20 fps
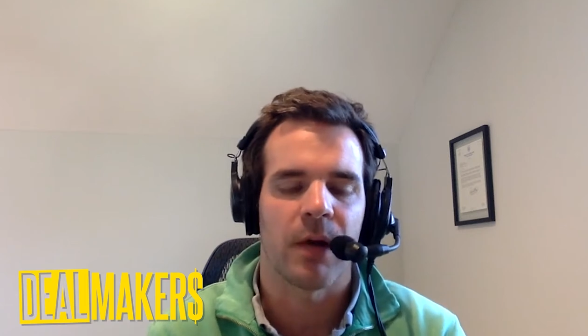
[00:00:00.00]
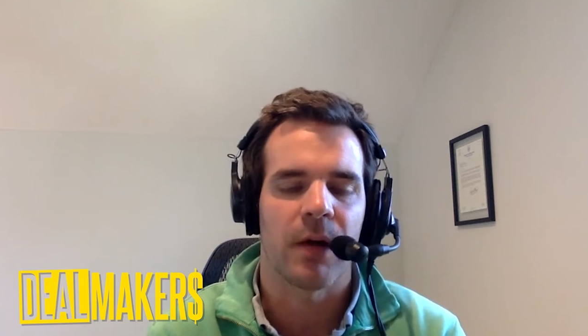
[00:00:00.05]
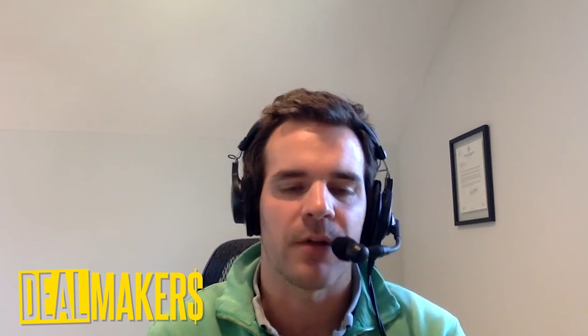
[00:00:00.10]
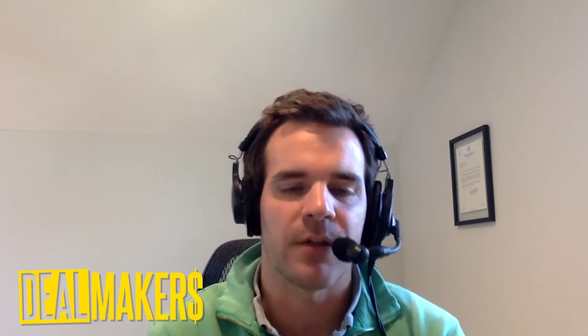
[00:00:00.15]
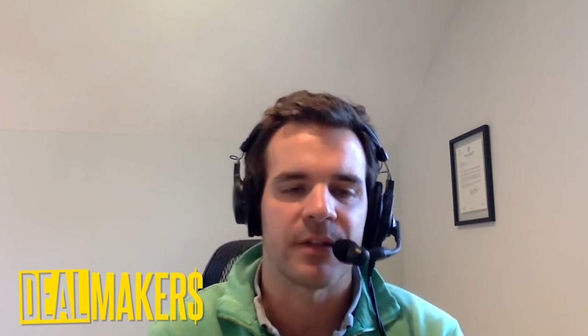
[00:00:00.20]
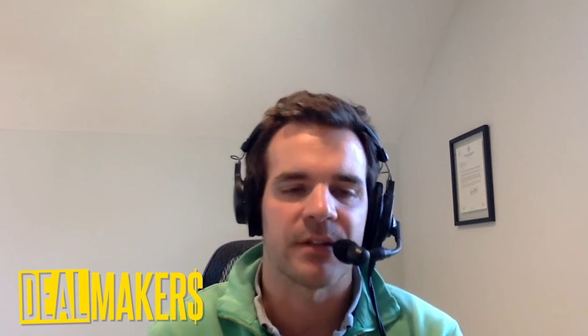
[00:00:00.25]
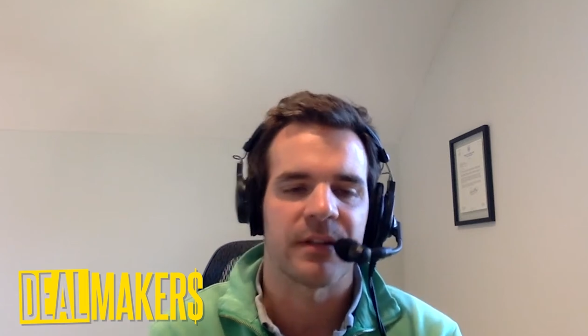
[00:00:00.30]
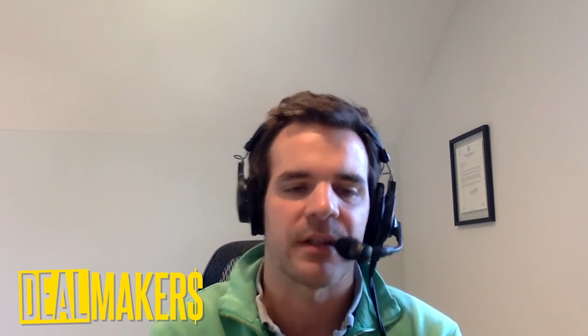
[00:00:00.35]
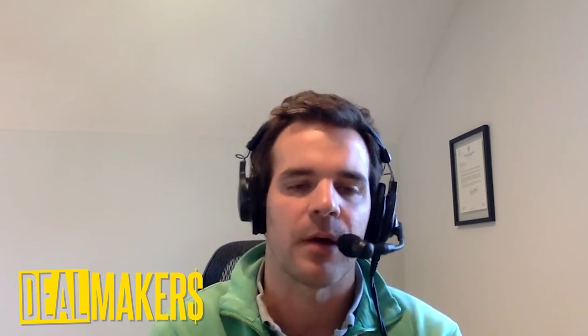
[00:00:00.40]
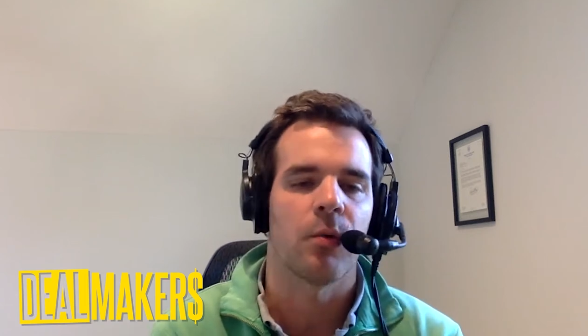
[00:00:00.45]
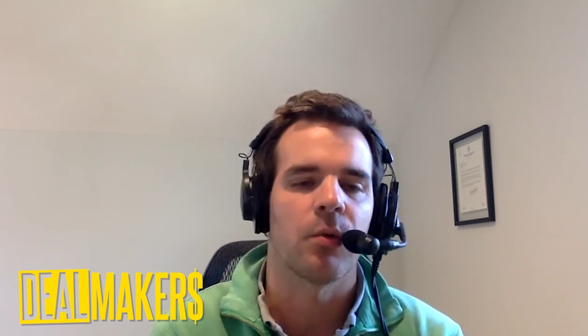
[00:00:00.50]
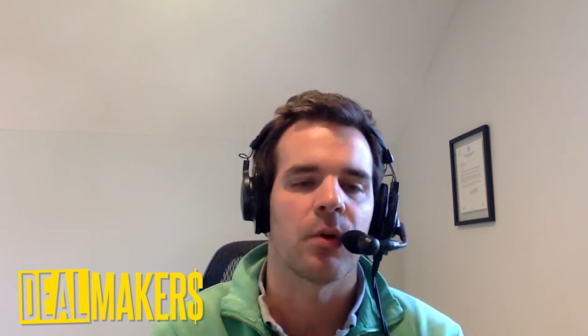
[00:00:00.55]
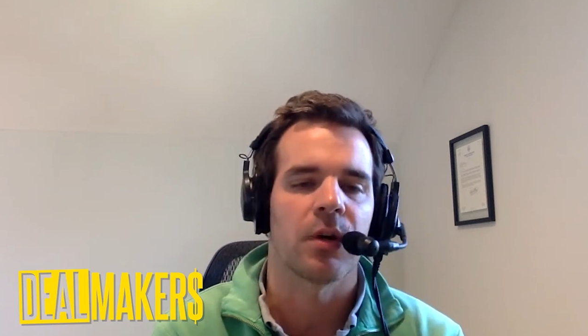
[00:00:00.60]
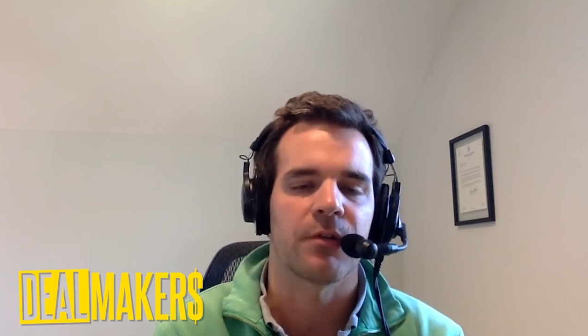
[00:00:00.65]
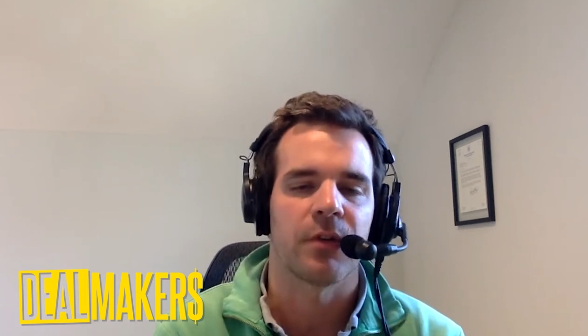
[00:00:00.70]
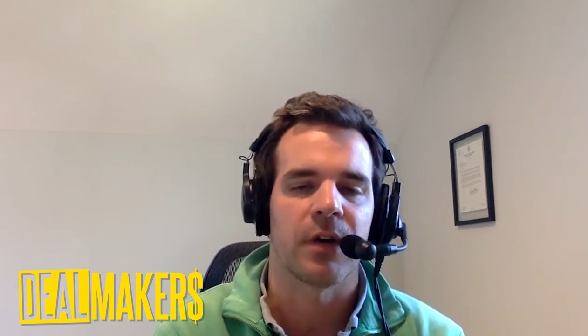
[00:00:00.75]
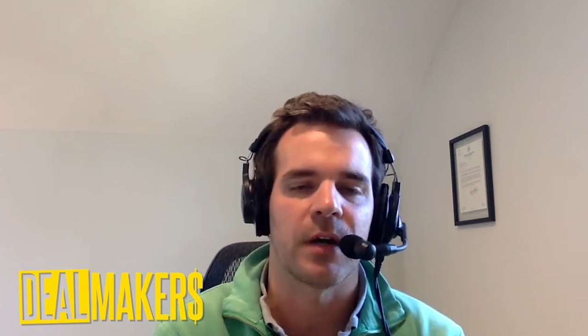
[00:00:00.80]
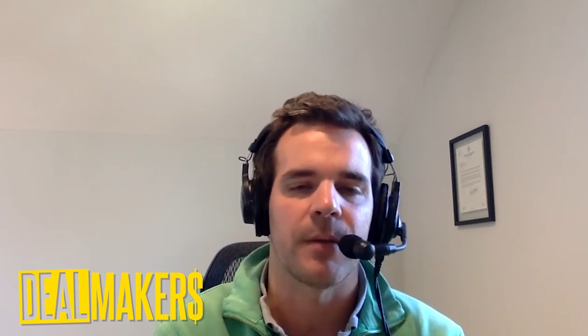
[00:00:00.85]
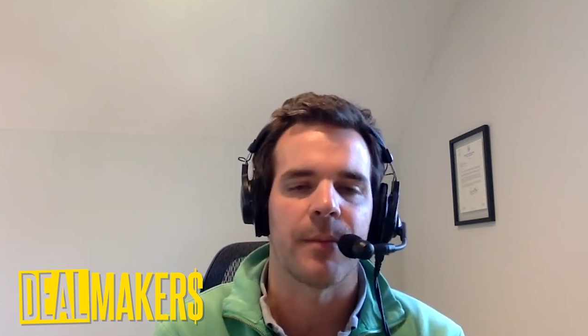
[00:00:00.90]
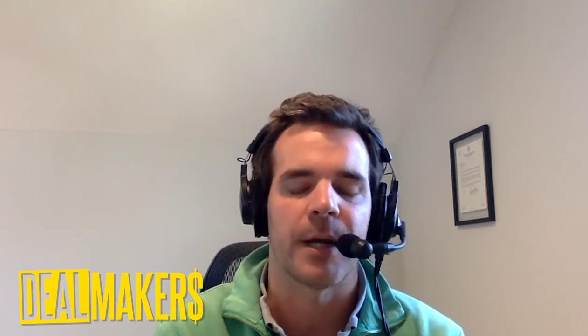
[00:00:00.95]
How does that
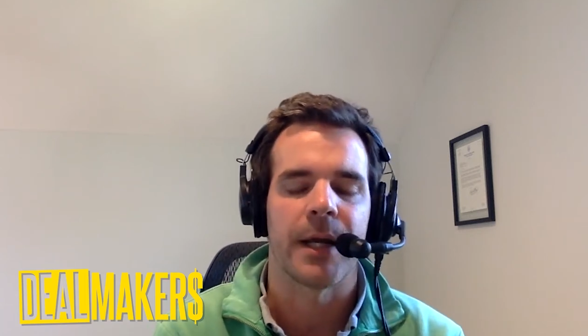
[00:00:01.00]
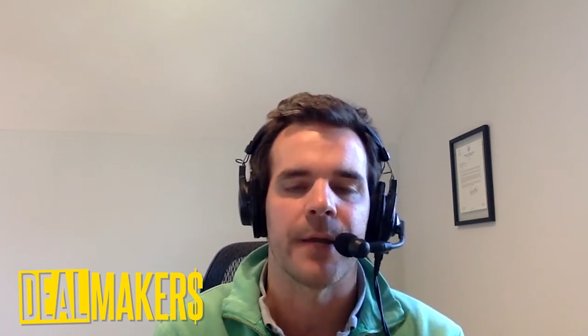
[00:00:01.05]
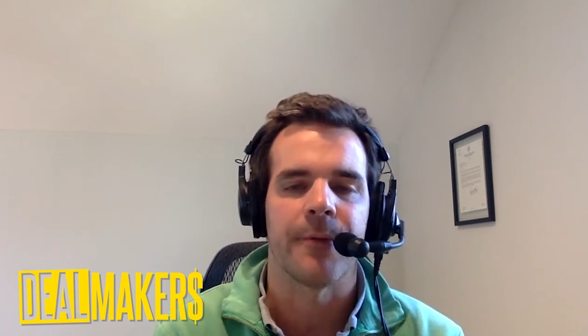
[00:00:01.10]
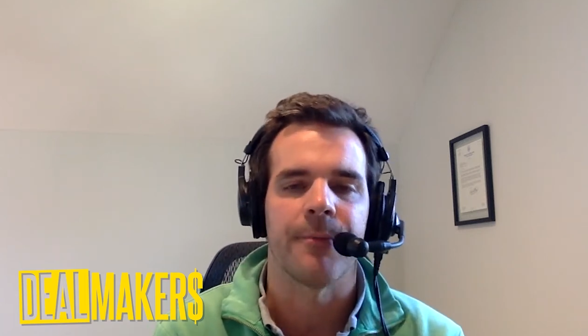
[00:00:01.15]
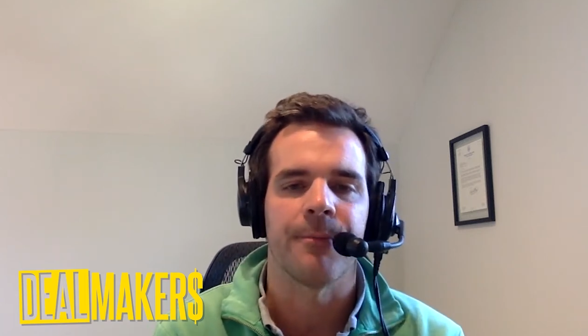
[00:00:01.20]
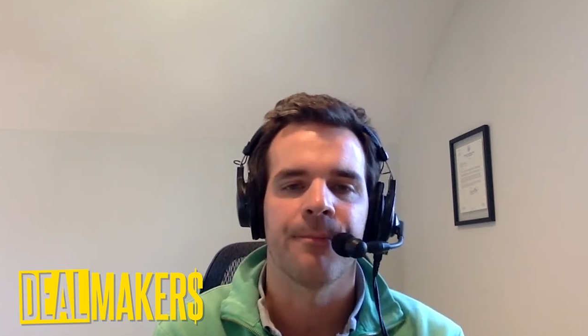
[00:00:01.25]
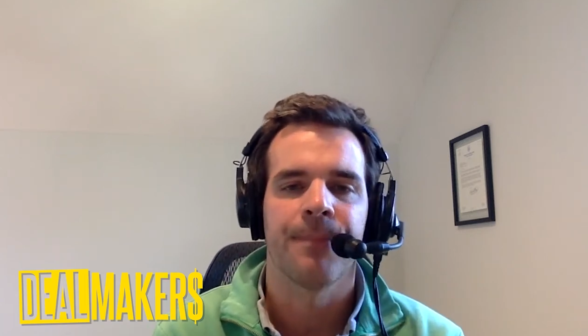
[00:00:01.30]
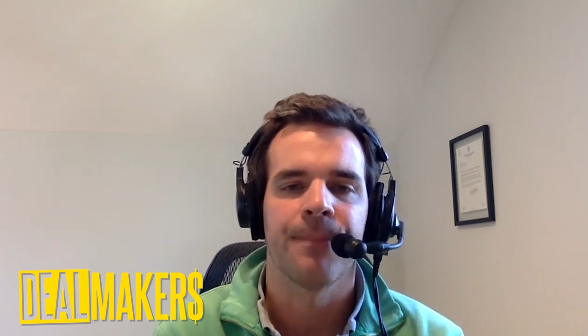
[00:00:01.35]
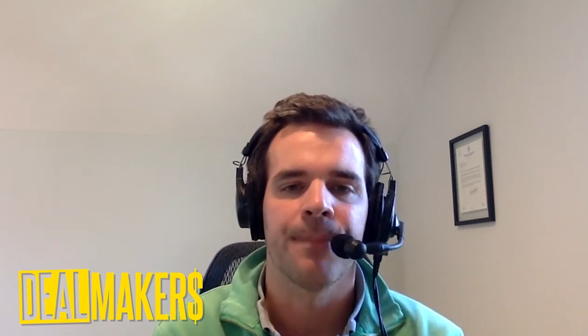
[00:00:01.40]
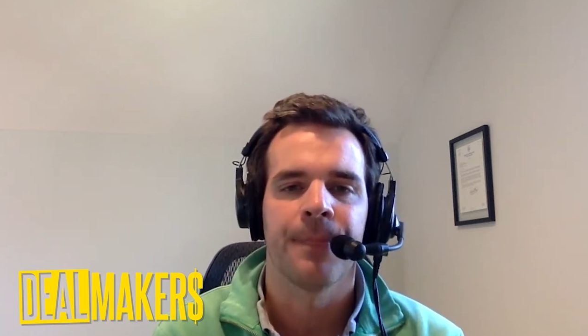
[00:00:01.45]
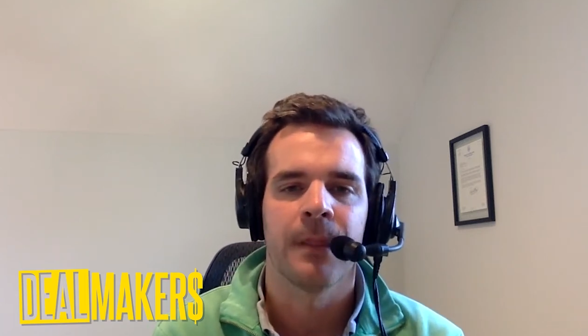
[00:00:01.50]
work for M&A?